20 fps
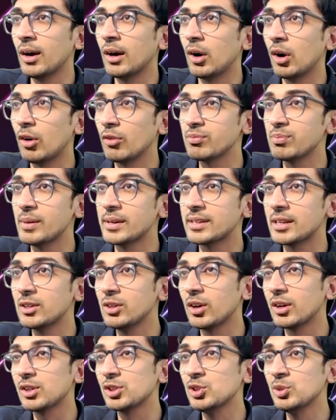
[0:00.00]
of making
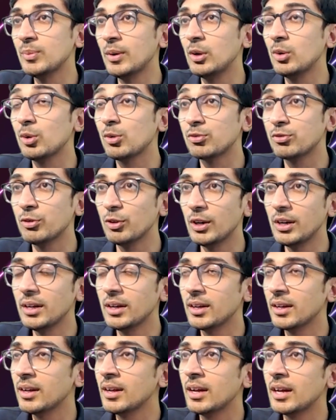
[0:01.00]
your resume look full
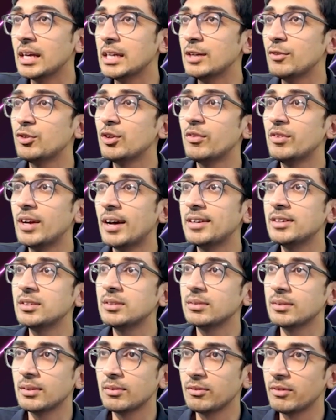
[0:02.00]
if you've done
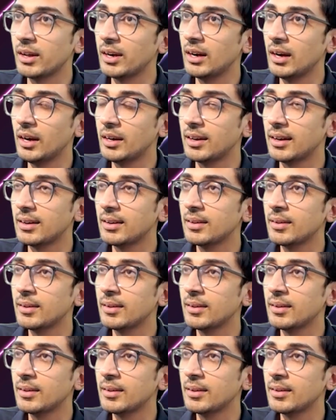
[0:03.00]
very little.